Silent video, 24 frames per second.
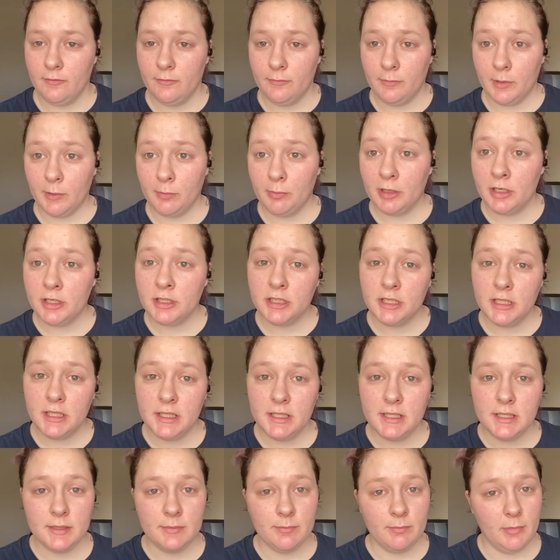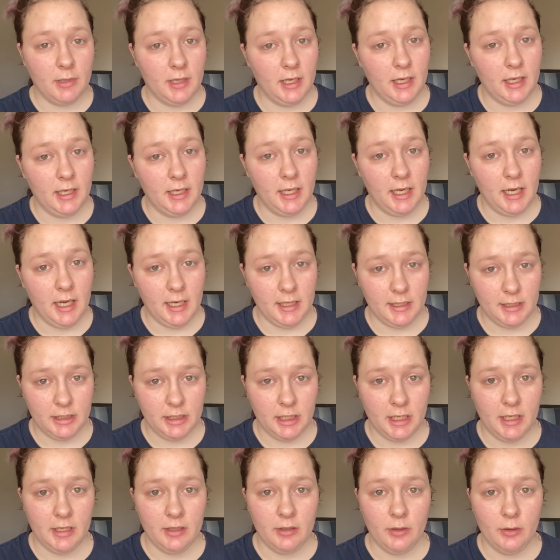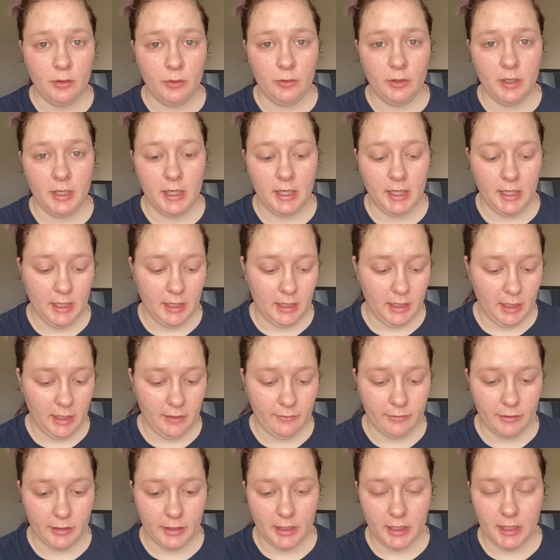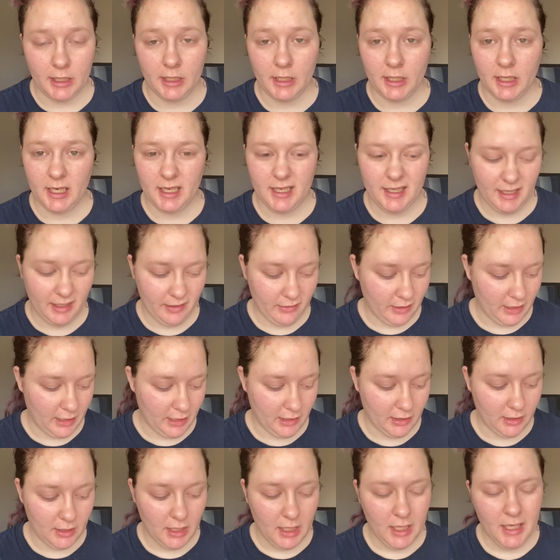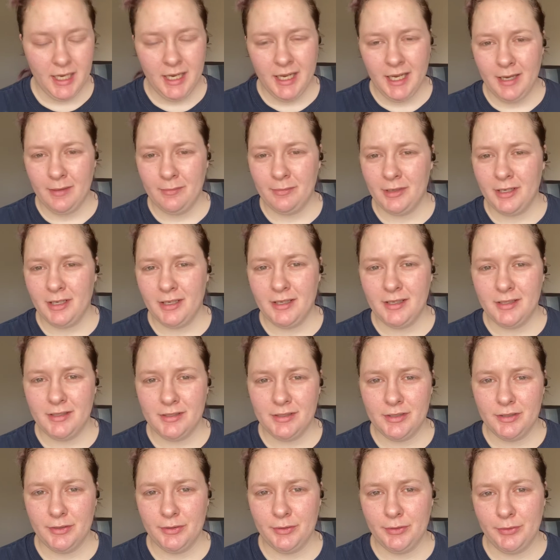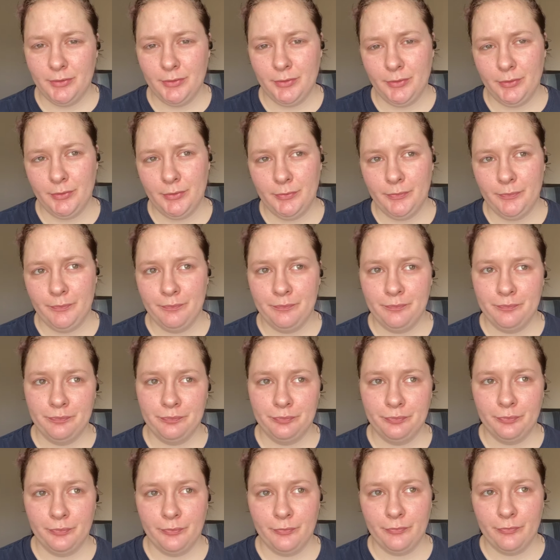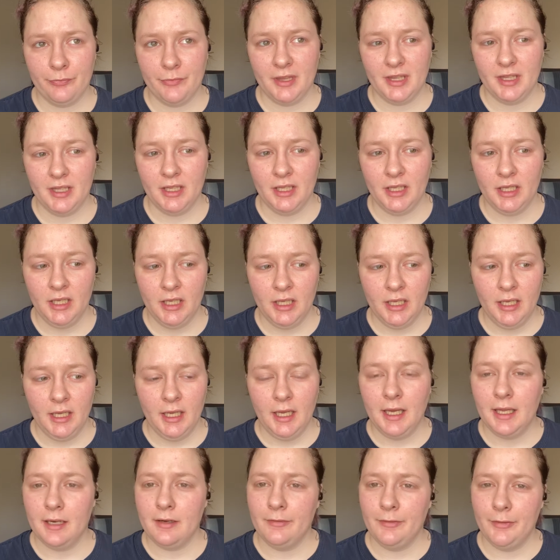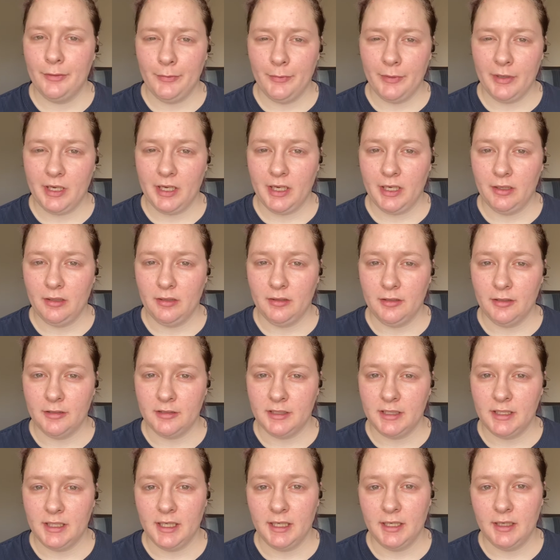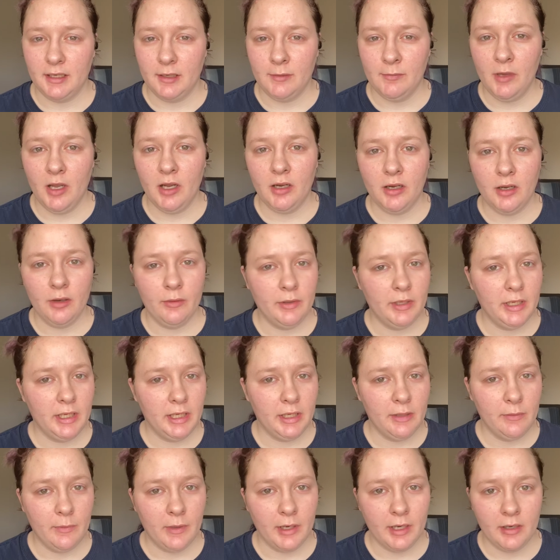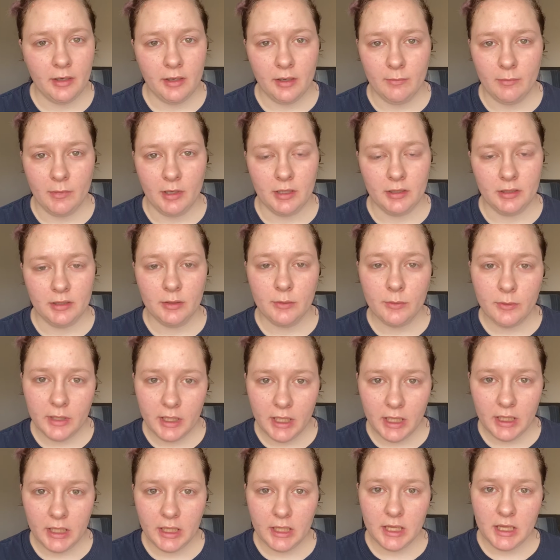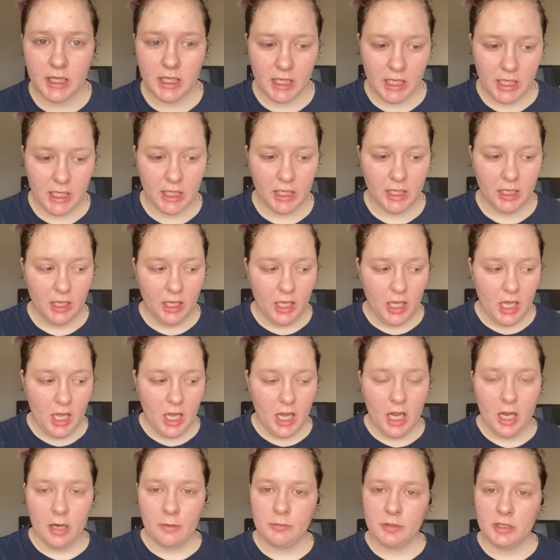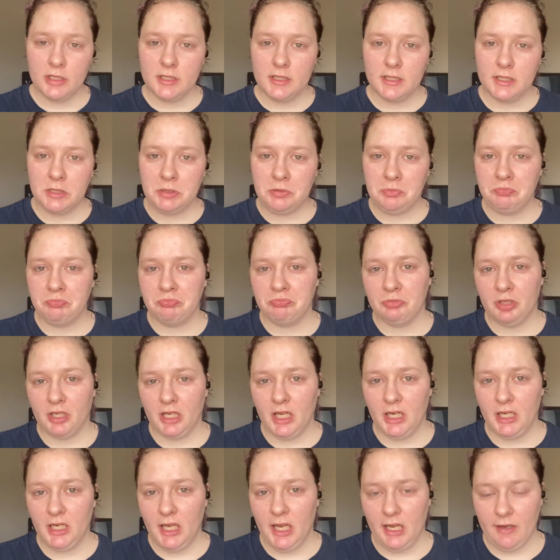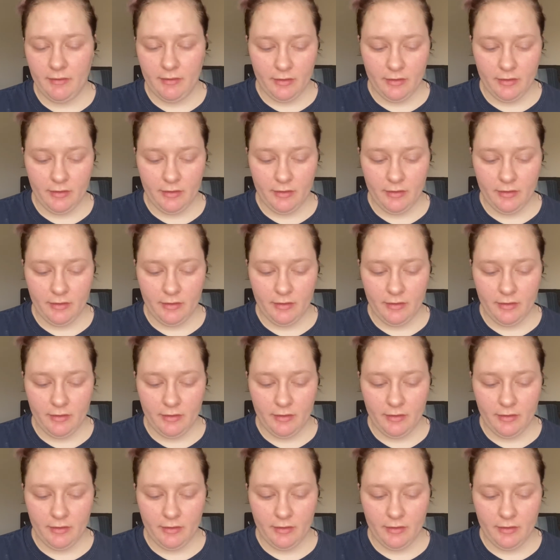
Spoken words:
my brushes, my eyeshadow, and everything kind of down here. I'm gonna do, I don't know what kind of look today. I'm not going anywhere, I'm not doing anything. I'm just kind of having